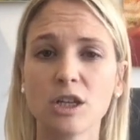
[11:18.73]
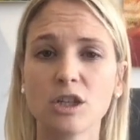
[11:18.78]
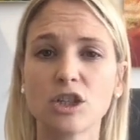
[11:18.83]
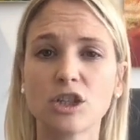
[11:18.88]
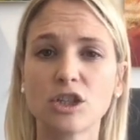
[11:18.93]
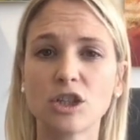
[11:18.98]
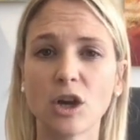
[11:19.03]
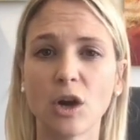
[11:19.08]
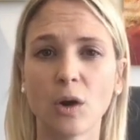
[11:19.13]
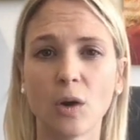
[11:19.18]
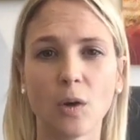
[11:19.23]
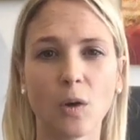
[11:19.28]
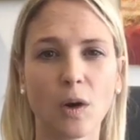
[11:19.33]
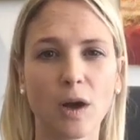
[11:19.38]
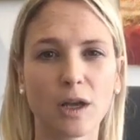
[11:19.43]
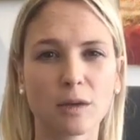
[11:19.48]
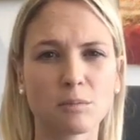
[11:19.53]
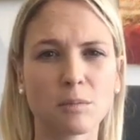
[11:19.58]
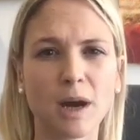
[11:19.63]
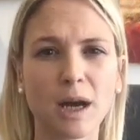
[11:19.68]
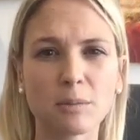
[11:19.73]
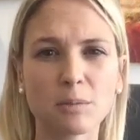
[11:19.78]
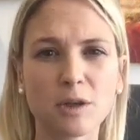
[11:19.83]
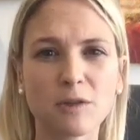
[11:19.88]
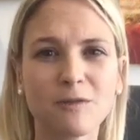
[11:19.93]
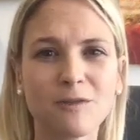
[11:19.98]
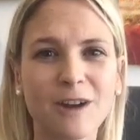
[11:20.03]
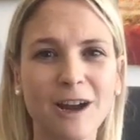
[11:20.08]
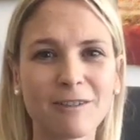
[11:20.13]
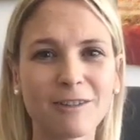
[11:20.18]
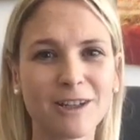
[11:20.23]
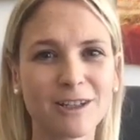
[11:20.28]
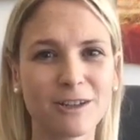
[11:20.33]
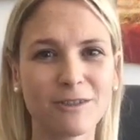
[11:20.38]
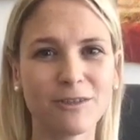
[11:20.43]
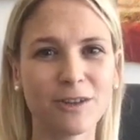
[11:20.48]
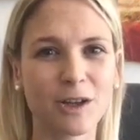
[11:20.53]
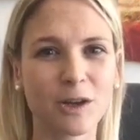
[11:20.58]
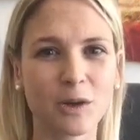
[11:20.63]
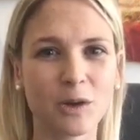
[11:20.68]
So it might be very
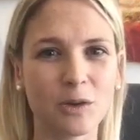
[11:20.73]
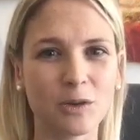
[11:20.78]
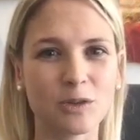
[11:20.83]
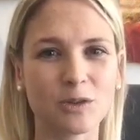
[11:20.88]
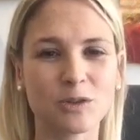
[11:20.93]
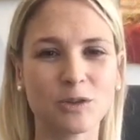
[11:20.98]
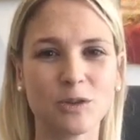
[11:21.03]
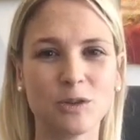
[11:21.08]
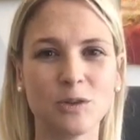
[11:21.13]
difficult